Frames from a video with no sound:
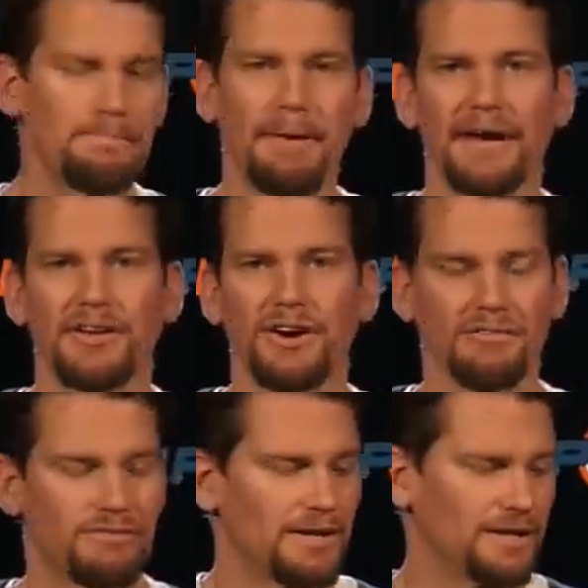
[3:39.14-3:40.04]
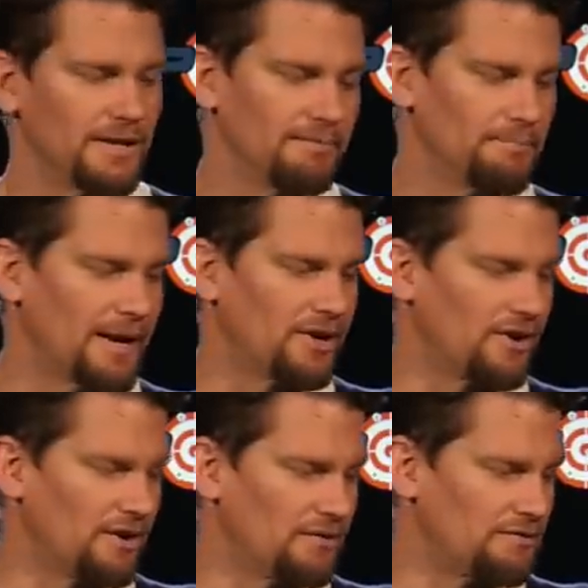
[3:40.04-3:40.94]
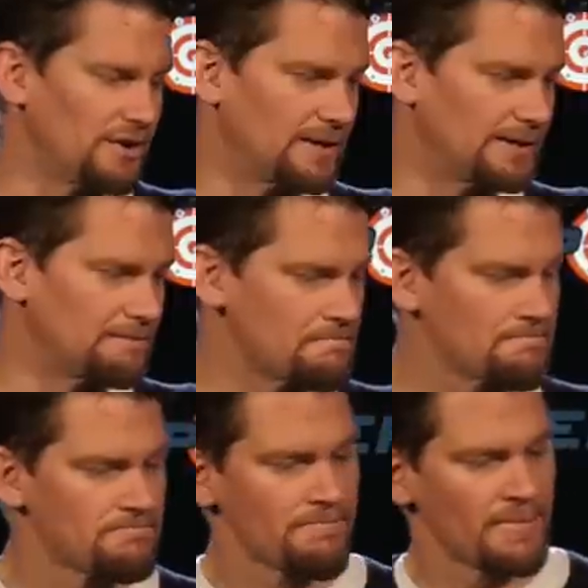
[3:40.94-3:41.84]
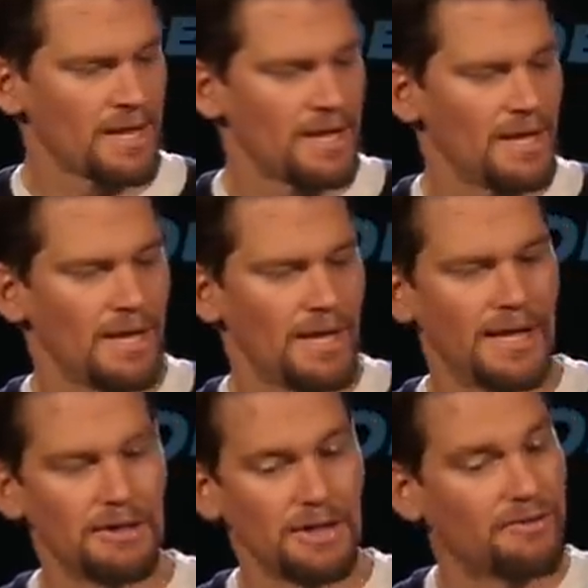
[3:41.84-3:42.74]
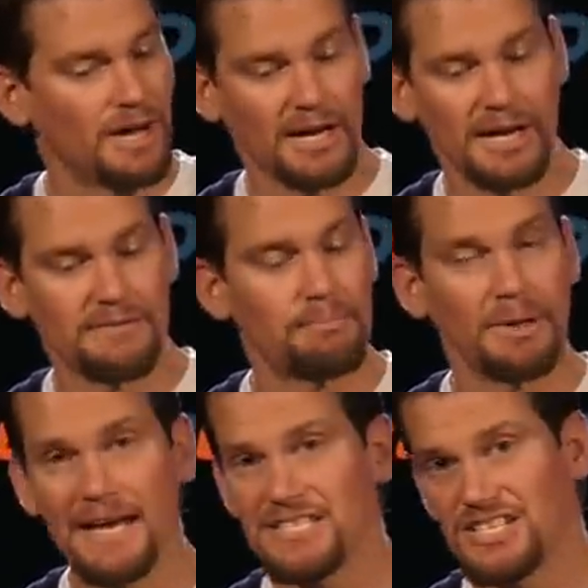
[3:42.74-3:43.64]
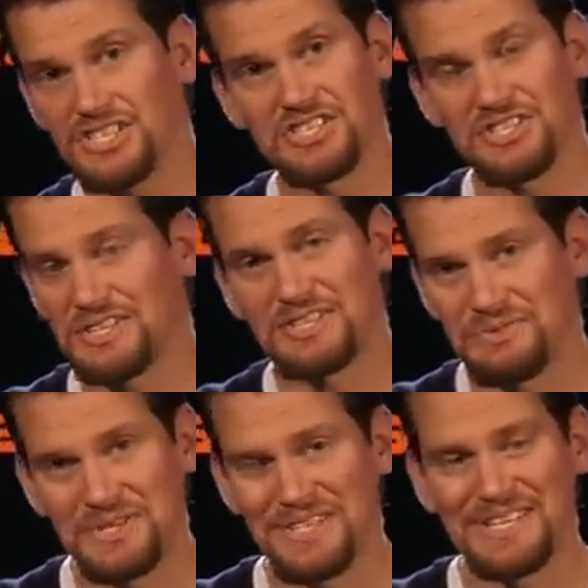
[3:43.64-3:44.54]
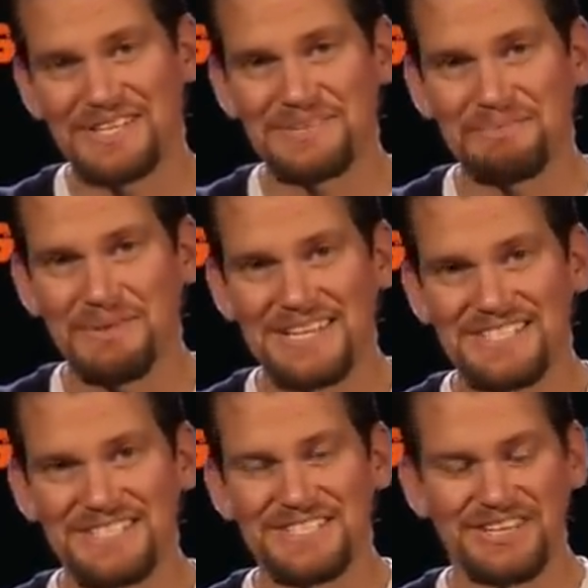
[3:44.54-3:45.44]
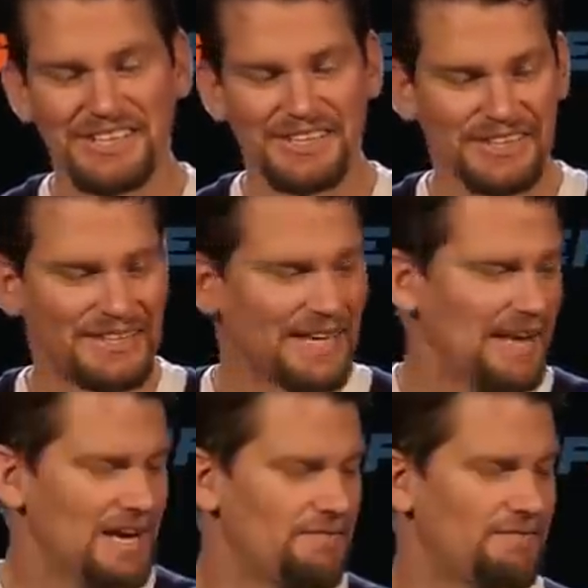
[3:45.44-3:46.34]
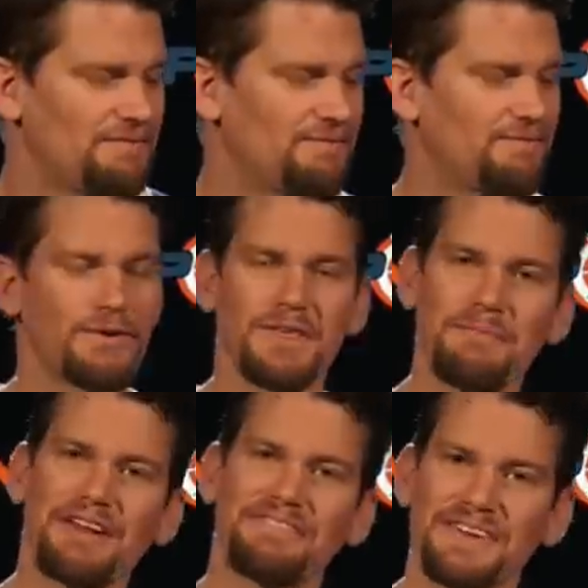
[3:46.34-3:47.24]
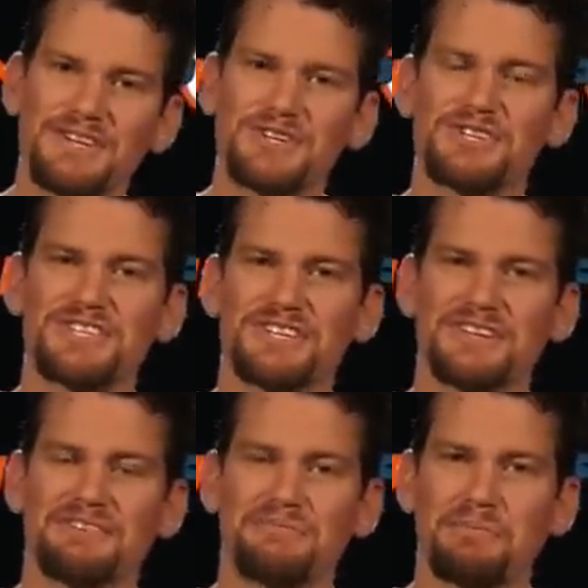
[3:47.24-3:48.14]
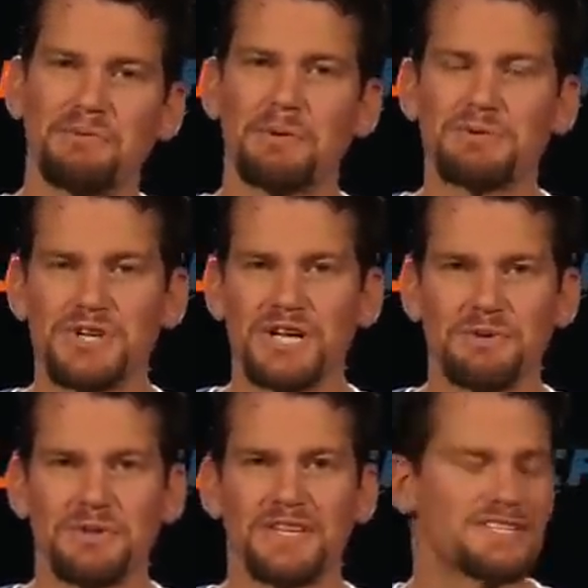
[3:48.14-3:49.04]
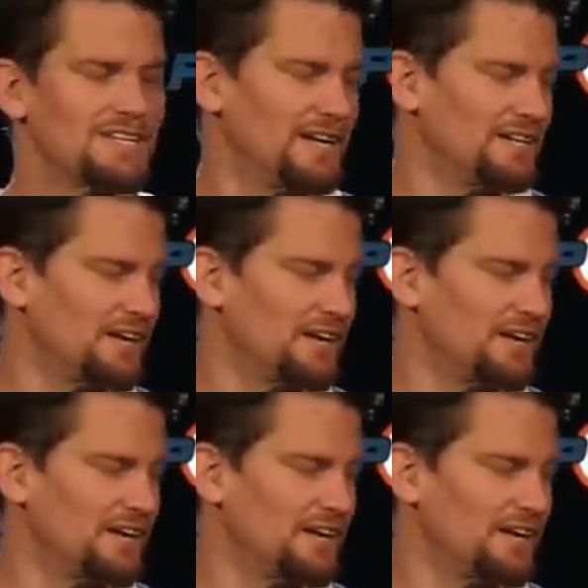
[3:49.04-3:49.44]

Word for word: backyard friendly and backyard unfriendly. Uh, you've got kind of a plastic, it, it is a plastic stock here. For the amount of features and performance you're getting with this gun,